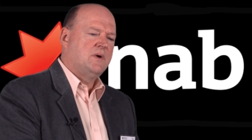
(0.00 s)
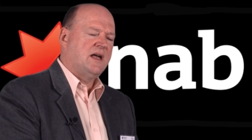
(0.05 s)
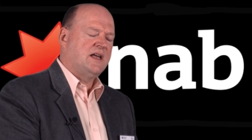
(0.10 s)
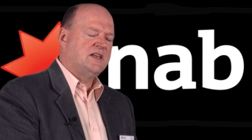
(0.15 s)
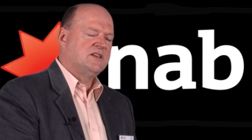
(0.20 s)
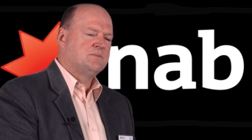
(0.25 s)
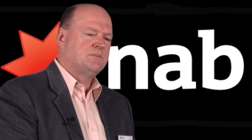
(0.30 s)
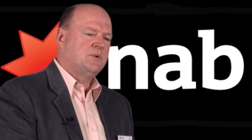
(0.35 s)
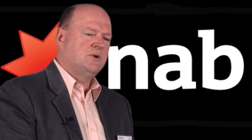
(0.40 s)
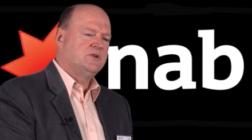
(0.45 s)

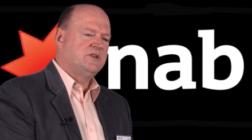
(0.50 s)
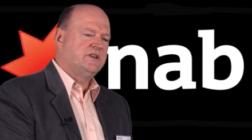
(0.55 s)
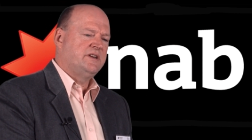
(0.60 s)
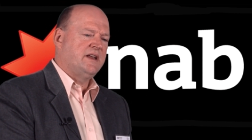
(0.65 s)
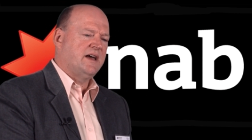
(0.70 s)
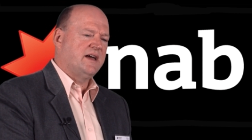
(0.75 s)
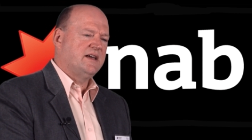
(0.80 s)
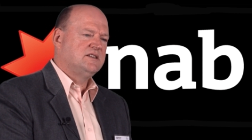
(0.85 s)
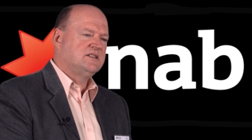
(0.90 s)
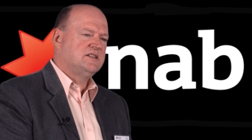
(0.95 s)
as per
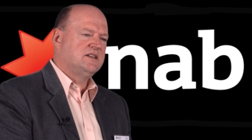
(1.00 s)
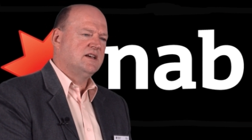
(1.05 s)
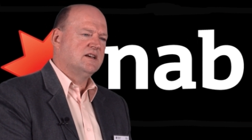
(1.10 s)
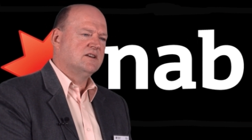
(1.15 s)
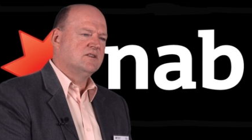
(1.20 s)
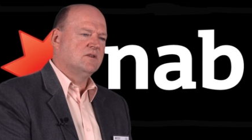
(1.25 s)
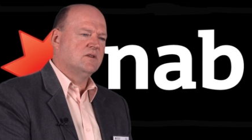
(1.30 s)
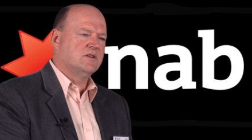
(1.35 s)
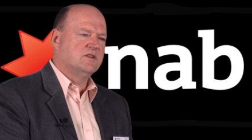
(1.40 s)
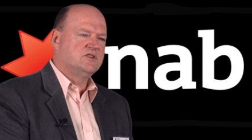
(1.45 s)
today's
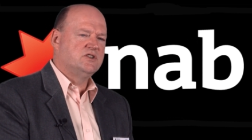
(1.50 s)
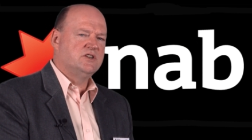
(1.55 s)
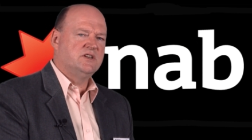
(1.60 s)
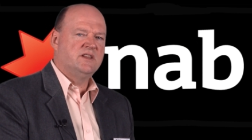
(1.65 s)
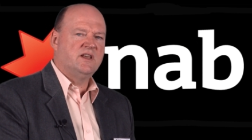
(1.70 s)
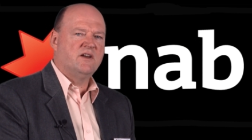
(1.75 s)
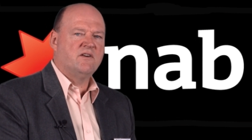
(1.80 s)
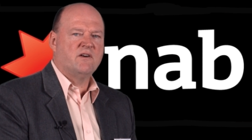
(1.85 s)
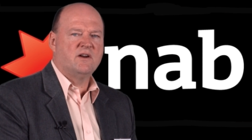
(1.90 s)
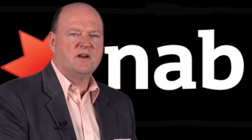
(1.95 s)
technology,
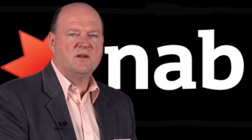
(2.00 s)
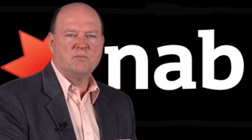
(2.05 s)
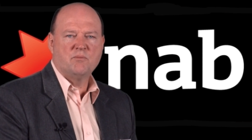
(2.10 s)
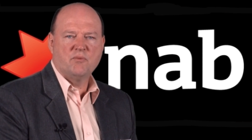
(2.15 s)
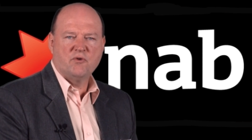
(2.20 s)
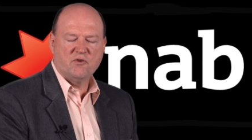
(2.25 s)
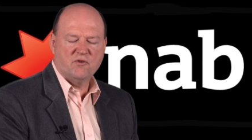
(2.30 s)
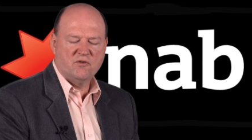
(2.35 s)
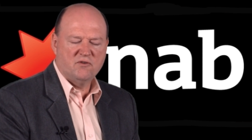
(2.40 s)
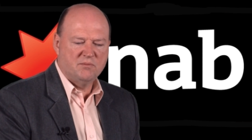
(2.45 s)
they're an
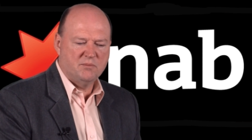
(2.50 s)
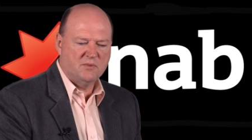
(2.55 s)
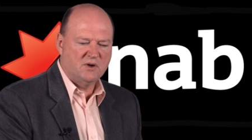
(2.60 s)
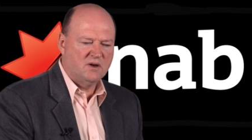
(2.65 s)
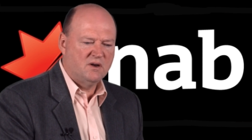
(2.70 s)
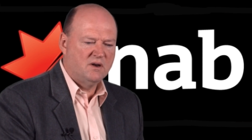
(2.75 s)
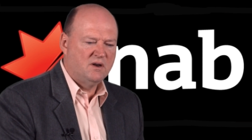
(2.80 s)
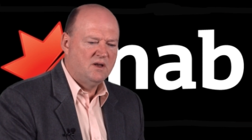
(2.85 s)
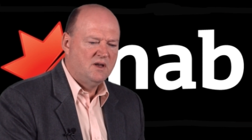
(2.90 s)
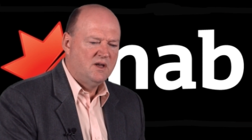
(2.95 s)

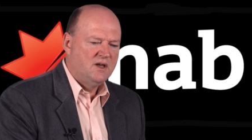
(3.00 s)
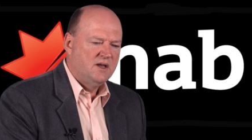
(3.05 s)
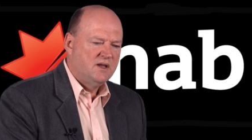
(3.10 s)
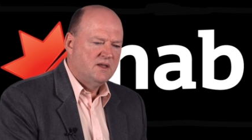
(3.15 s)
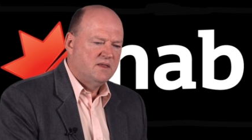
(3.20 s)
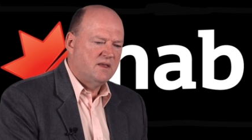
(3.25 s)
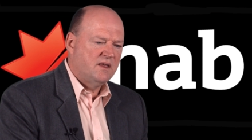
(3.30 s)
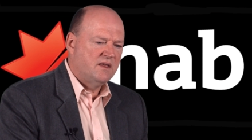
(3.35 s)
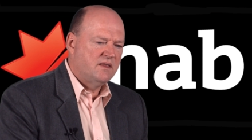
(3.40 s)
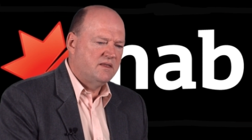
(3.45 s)
improvement.
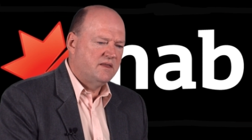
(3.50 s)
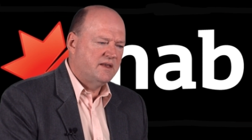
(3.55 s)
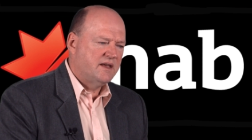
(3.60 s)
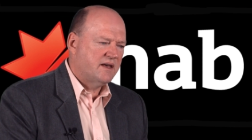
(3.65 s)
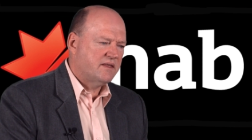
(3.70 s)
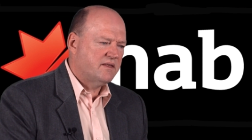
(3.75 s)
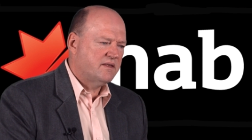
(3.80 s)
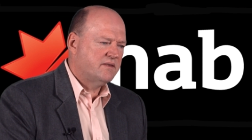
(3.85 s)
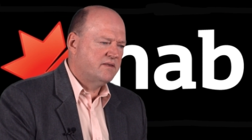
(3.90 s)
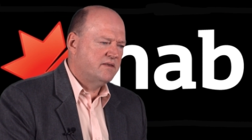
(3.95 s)
The
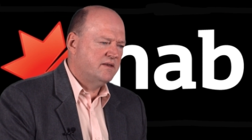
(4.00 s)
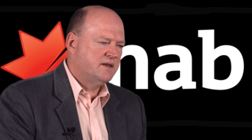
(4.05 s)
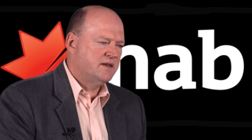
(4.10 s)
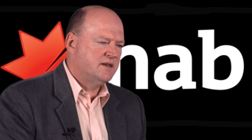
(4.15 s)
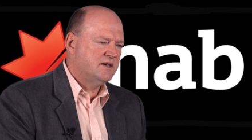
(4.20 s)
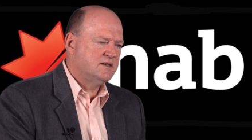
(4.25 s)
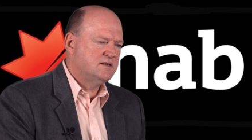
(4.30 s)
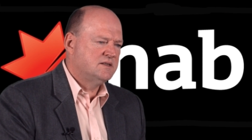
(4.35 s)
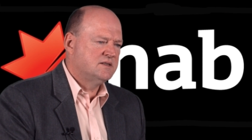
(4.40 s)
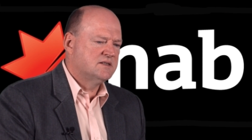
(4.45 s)
other thing
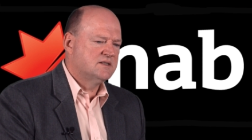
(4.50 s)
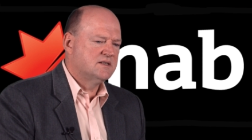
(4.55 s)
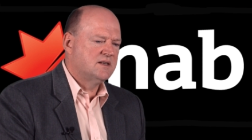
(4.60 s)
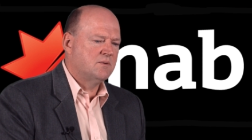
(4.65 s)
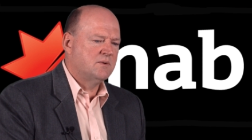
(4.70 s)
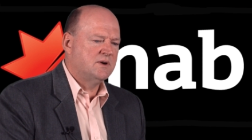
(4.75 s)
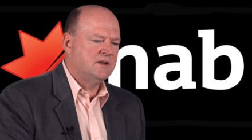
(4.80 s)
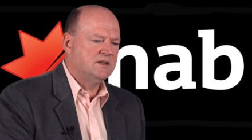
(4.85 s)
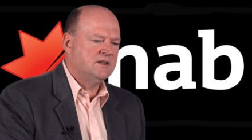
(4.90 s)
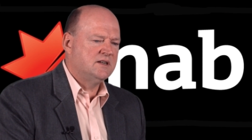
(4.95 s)
is
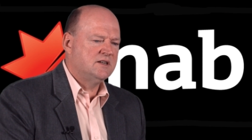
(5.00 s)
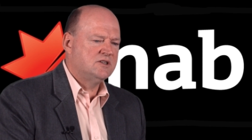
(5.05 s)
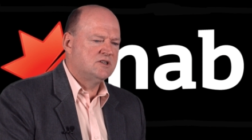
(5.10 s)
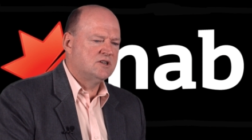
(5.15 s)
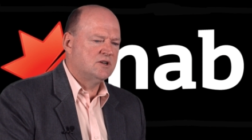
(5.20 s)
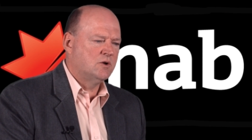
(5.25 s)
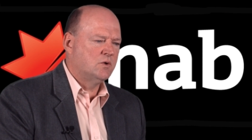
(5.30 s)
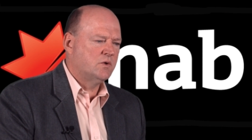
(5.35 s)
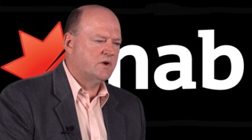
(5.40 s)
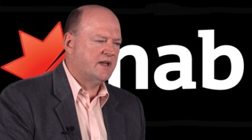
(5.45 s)
that we need
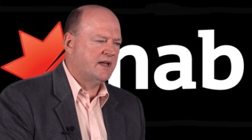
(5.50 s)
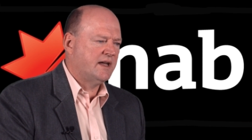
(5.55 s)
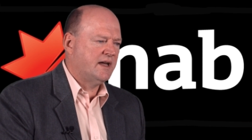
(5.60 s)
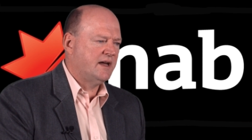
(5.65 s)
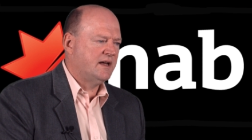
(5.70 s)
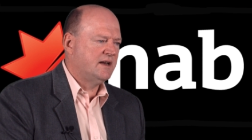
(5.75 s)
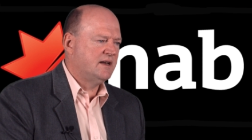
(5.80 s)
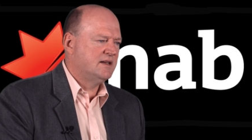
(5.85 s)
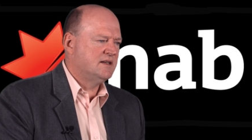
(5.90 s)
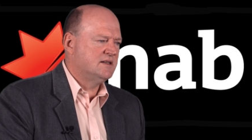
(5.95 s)
to look
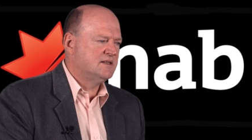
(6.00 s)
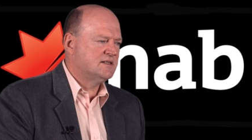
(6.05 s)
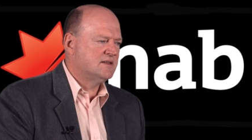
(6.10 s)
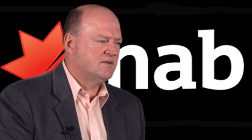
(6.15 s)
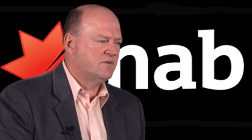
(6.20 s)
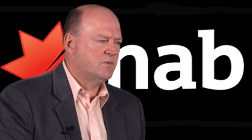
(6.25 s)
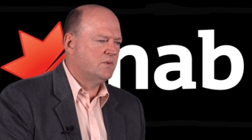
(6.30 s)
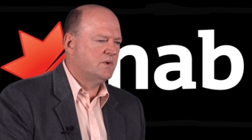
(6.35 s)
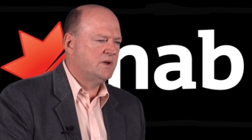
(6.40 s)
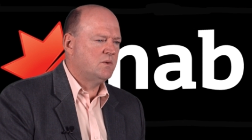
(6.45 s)
at is,
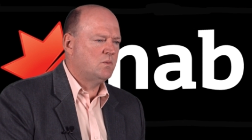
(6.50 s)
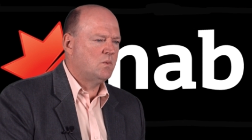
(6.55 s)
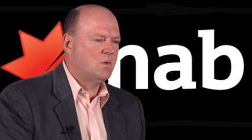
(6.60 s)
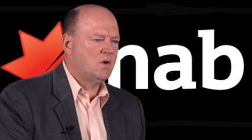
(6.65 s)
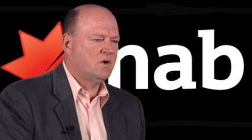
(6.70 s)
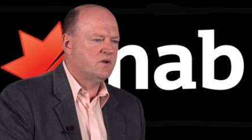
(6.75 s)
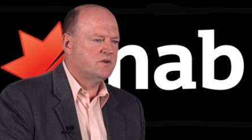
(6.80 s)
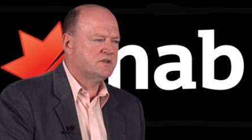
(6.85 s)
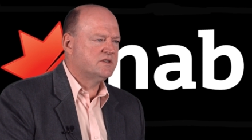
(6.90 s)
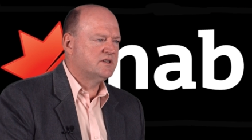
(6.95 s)
if we
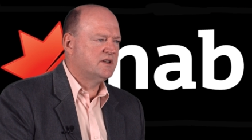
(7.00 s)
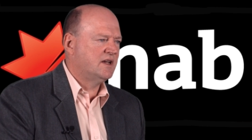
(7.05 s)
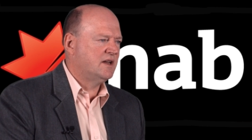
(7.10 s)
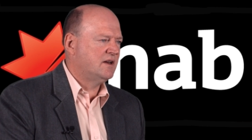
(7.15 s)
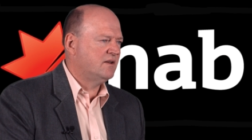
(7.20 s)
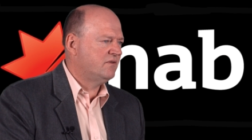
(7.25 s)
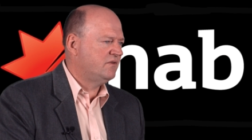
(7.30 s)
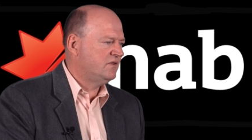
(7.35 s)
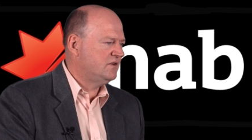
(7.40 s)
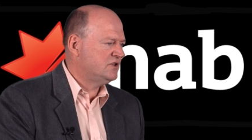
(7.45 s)
want
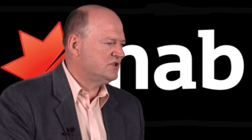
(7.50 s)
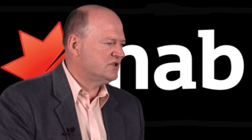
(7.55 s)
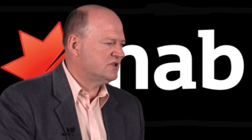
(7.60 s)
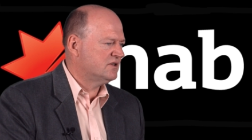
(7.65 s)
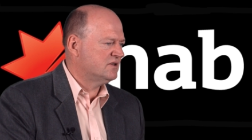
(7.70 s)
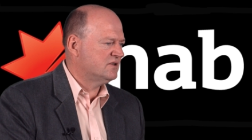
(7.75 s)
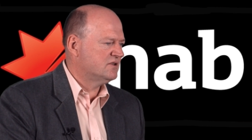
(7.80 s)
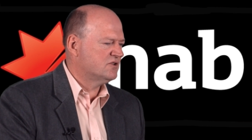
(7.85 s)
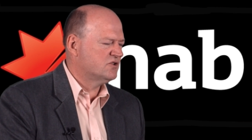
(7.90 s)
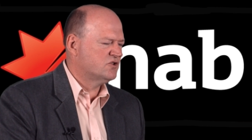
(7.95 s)
an
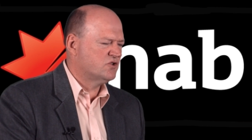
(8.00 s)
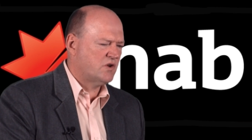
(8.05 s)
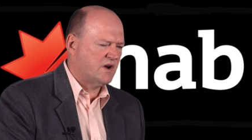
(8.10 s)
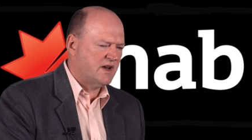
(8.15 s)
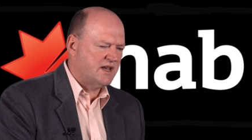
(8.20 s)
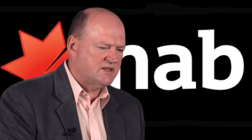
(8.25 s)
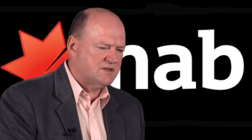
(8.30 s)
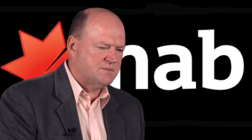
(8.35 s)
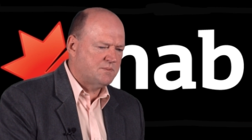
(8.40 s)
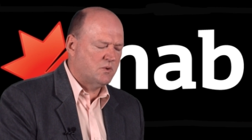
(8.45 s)
efficient
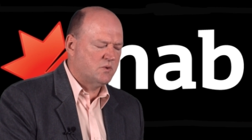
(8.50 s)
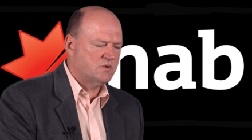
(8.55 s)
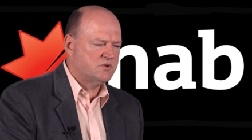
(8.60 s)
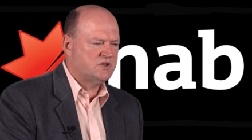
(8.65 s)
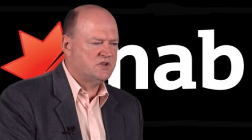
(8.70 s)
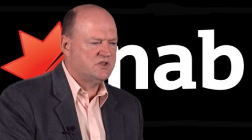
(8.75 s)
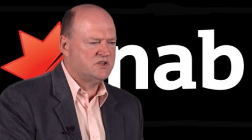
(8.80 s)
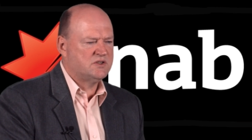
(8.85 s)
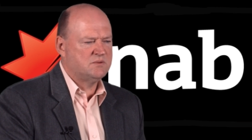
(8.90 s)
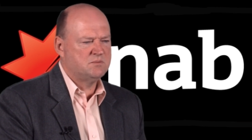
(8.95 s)
transport
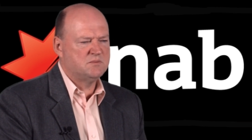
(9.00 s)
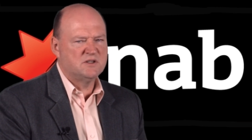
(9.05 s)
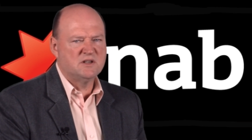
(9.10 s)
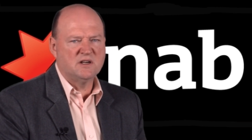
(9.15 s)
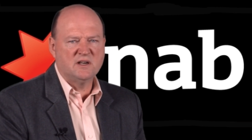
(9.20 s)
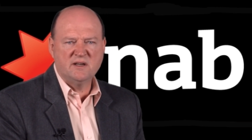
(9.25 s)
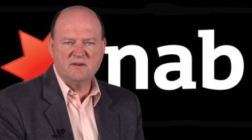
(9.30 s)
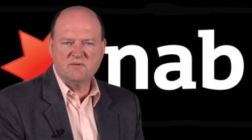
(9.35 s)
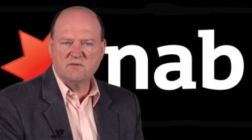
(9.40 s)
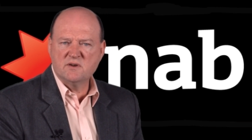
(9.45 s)
system,
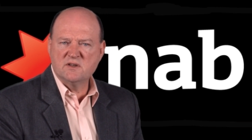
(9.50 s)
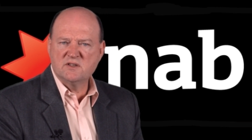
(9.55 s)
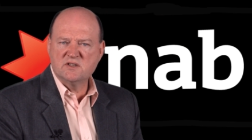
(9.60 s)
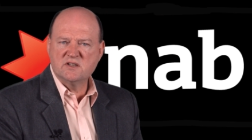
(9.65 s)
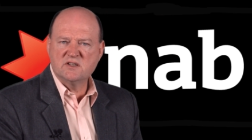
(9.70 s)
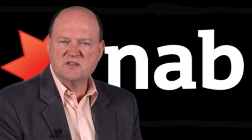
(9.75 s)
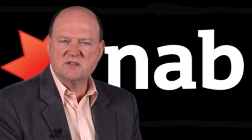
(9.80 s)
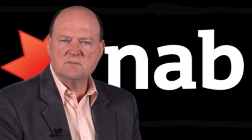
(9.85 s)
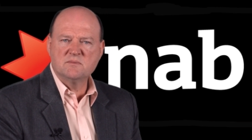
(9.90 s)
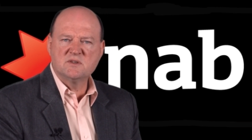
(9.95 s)
delivery
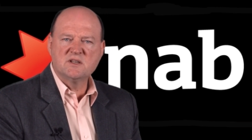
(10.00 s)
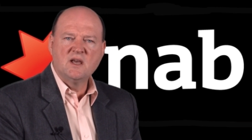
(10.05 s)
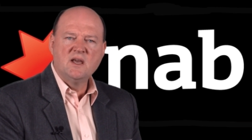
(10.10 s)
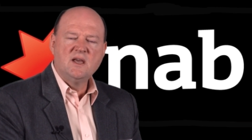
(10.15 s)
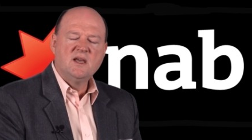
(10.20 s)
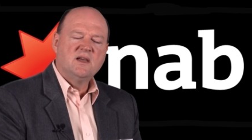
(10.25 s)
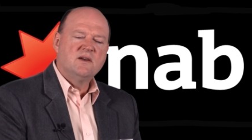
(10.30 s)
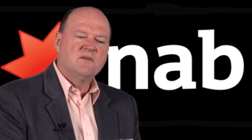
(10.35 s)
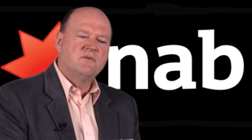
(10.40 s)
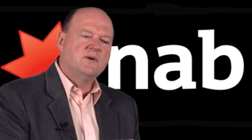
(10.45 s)
systems,
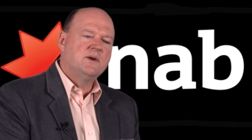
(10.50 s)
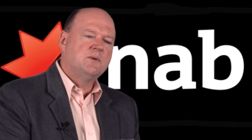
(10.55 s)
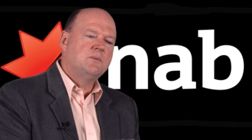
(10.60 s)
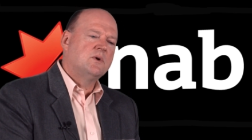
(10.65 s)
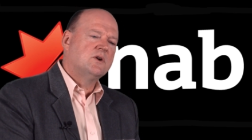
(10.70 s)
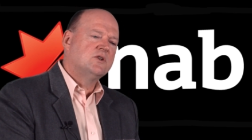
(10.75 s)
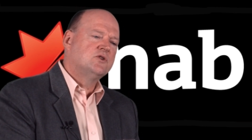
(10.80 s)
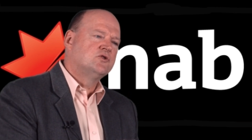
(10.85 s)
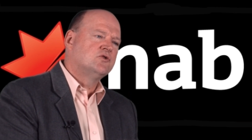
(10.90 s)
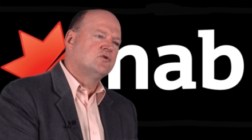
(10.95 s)
if we
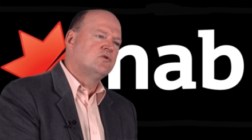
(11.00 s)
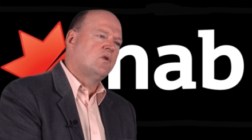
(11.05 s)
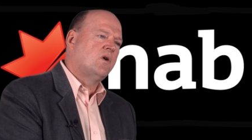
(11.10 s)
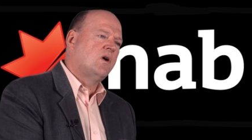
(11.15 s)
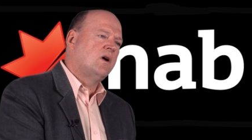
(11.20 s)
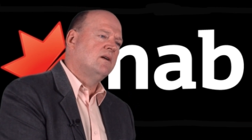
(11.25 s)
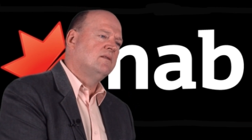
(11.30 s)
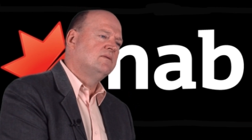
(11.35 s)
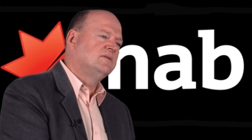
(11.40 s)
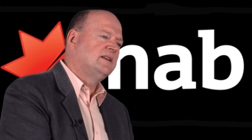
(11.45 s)
want to
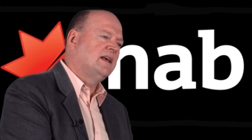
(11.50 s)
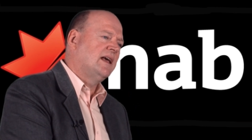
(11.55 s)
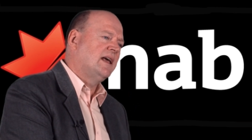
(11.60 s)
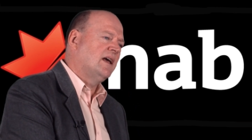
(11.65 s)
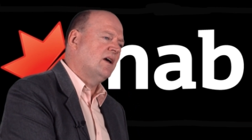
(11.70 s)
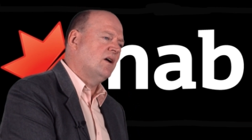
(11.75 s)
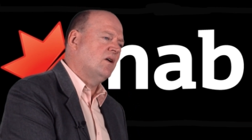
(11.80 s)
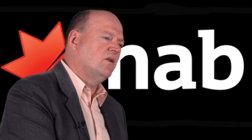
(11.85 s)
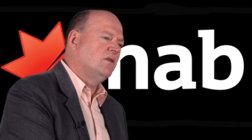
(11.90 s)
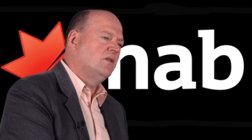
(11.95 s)
drive
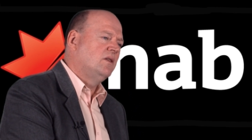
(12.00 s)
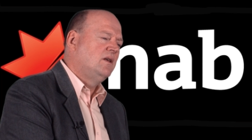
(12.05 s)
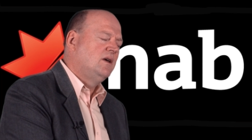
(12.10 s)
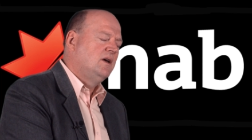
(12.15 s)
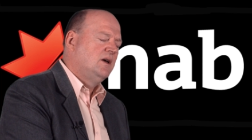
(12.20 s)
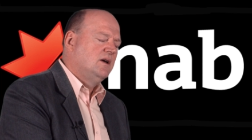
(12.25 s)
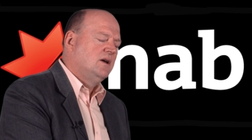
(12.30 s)
down